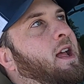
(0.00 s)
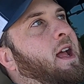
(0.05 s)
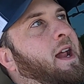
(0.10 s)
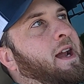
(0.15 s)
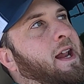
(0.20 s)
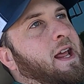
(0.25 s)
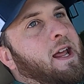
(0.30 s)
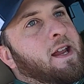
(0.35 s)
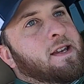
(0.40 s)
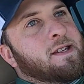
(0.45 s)

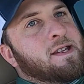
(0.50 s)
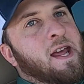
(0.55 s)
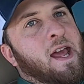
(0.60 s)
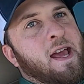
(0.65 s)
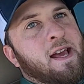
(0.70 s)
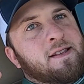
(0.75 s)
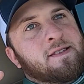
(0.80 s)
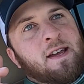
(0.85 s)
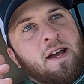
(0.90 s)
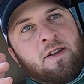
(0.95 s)
And he
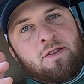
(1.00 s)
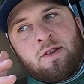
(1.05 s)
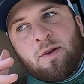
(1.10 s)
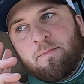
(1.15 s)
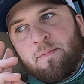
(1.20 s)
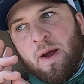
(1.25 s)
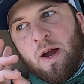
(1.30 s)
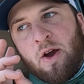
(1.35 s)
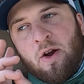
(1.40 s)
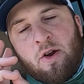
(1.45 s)
takes out the
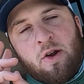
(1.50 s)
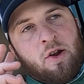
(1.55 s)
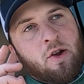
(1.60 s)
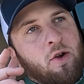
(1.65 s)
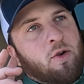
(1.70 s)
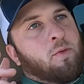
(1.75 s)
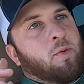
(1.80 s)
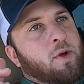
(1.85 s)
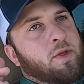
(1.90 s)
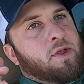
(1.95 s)

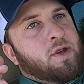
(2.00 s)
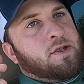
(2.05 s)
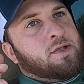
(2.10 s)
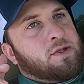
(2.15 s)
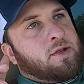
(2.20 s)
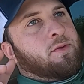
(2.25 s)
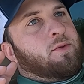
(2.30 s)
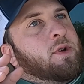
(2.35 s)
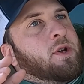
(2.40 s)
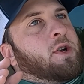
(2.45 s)
barrier with his
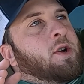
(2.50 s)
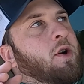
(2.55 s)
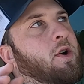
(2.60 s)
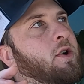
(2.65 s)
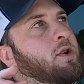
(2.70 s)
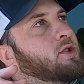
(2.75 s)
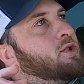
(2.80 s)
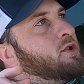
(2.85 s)
3-car